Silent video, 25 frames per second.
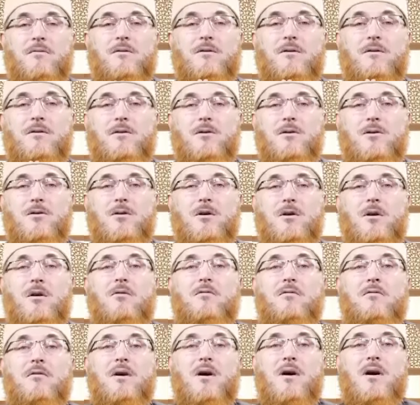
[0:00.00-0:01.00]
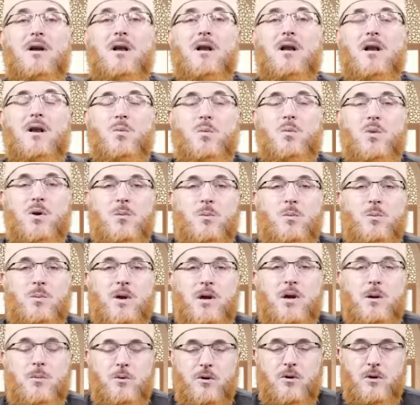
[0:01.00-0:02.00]
the duty of helping
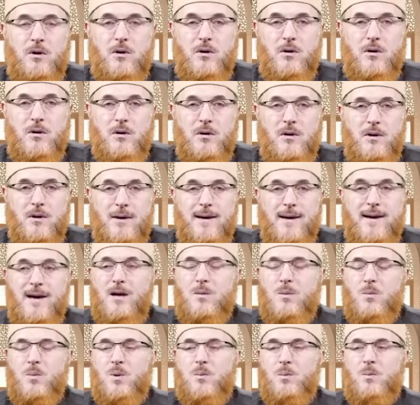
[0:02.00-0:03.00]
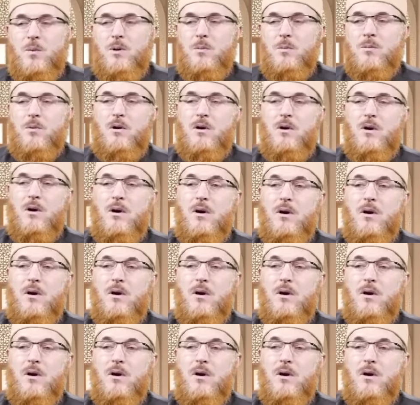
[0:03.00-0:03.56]
people. Helping people.